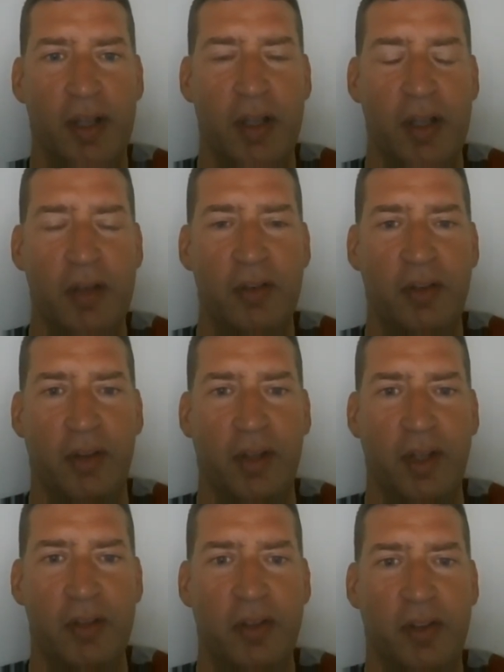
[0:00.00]
into,
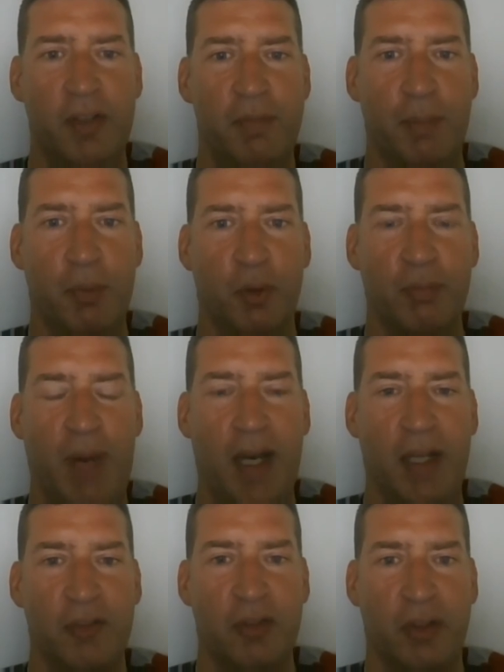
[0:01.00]
into these people's
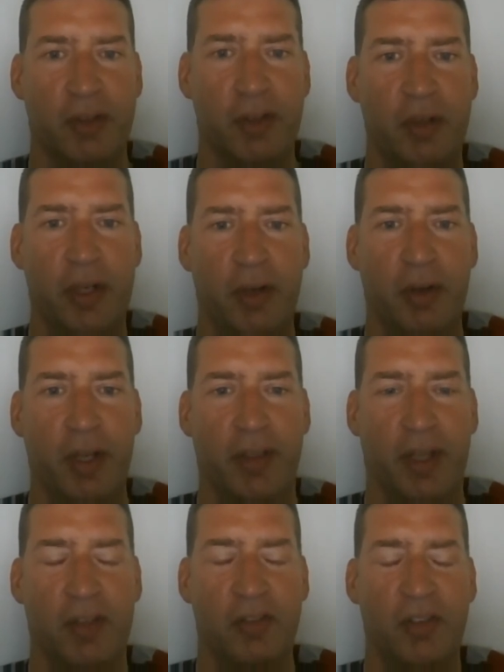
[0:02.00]
minds so that they're hearing
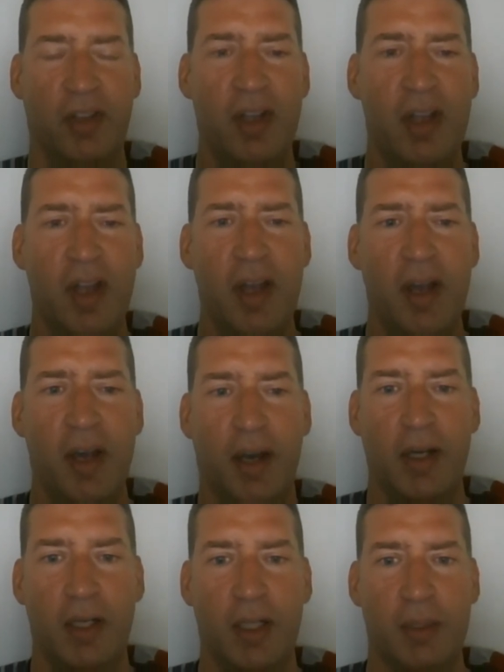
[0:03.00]
things
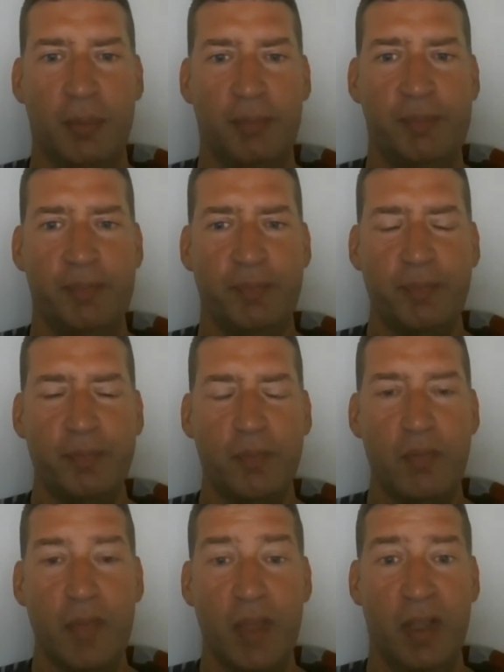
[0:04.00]
um,
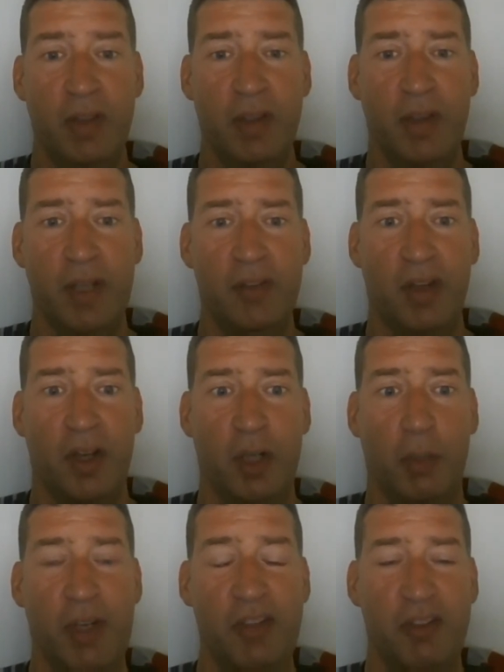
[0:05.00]
that uh,
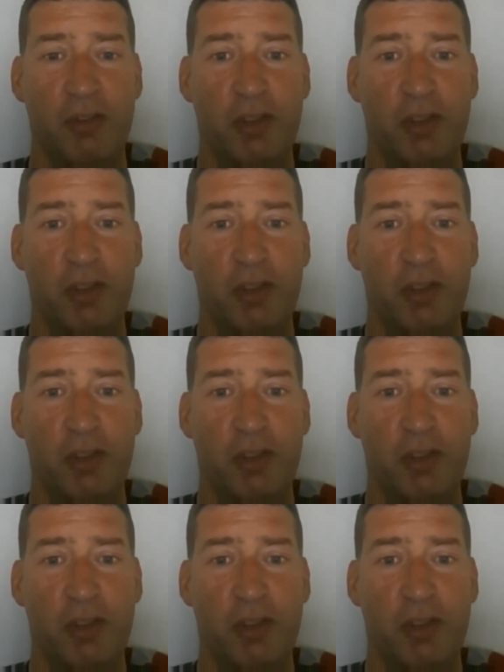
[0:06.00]
nobody seems to